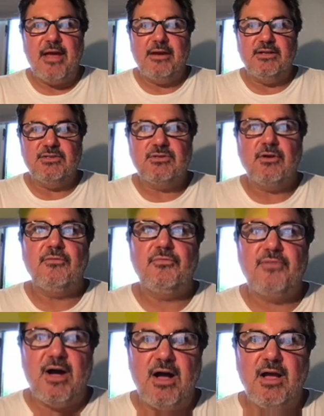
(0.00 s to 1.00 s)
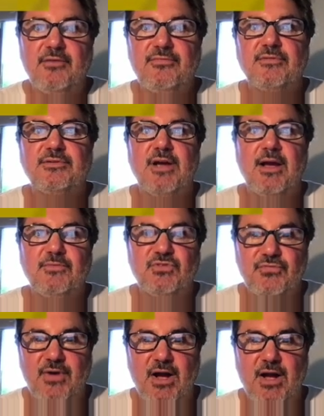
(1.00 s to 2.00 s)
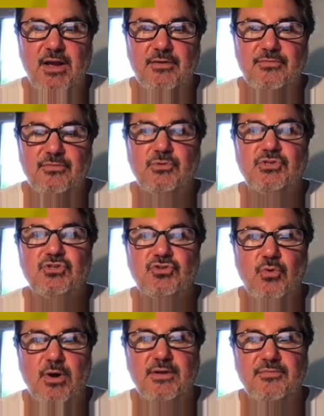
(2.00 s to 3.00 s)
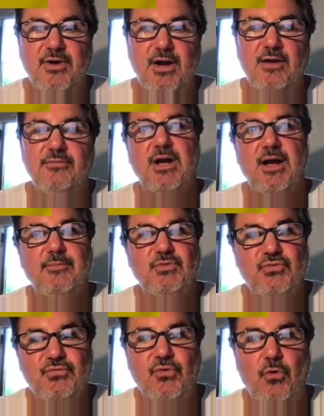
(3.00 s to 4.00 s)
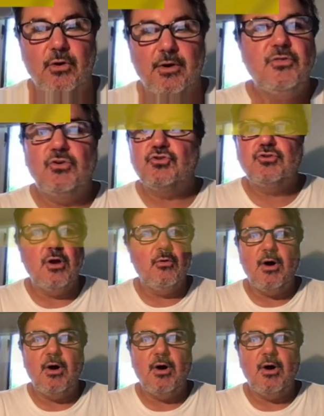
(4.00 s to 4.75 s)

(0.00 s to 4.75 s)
that is five times five, which is twenty-five, times four. There's no